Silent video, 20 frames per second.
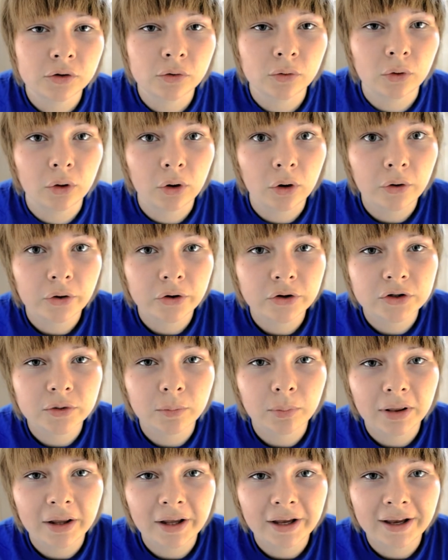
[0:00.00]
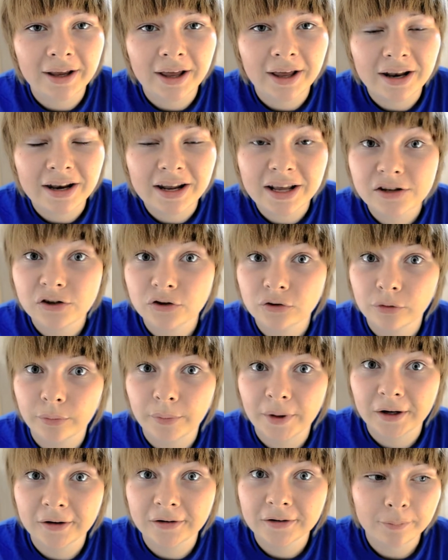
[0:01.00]
to learn to play an
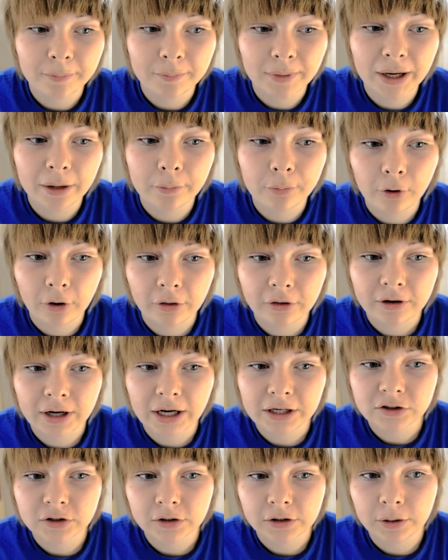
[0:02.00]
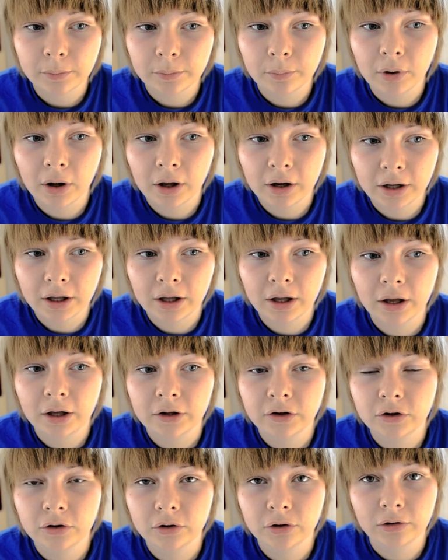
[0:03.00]
instrument. My brother actually bought a
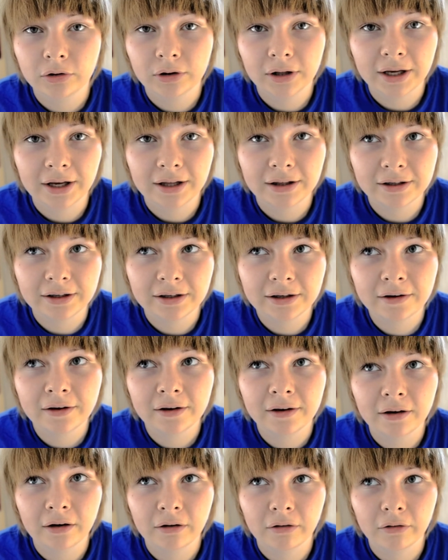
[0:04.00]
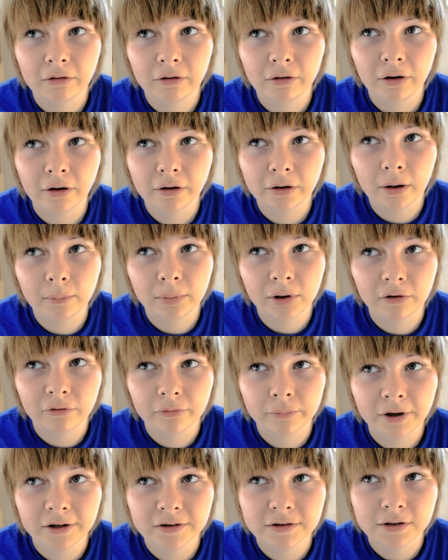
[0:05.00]
ukulele here a couple of
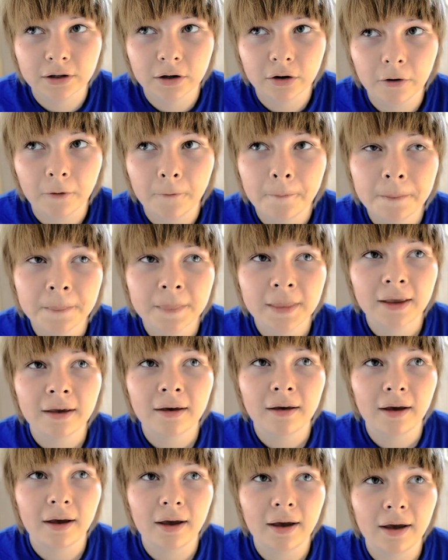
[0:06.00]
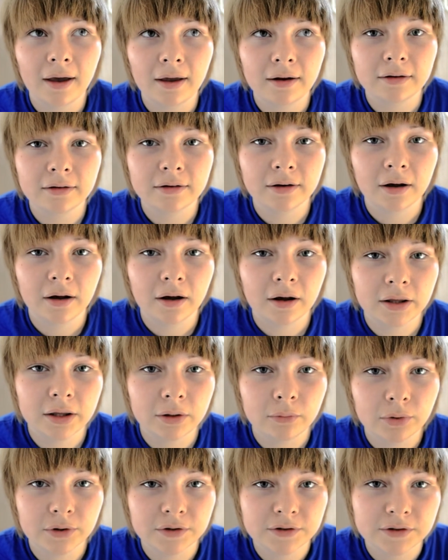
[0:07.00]
months ago. And he
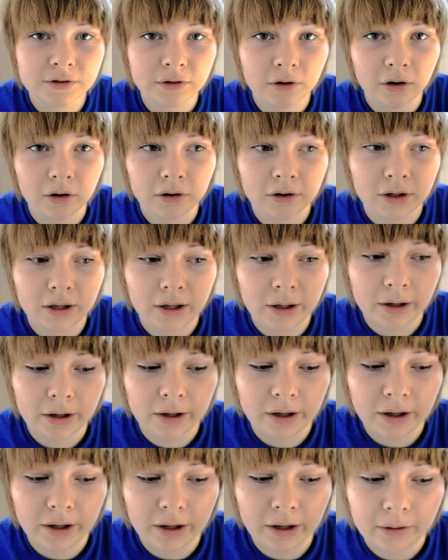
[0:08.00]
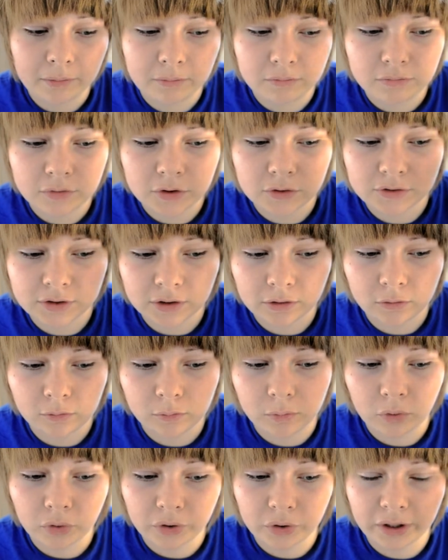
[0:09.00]
was on a musical
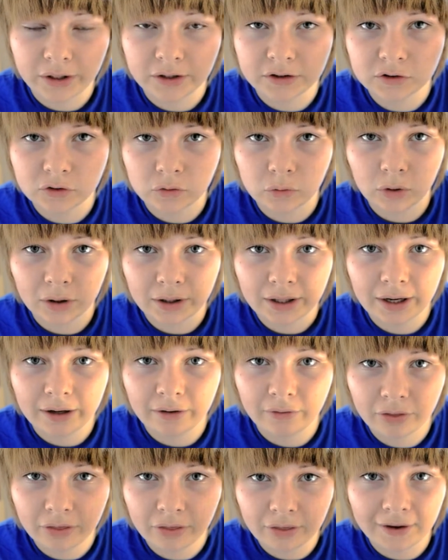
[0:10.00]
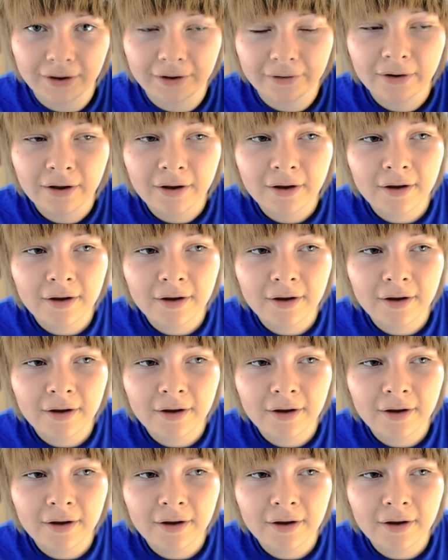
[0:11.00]
boarding school kind of thing,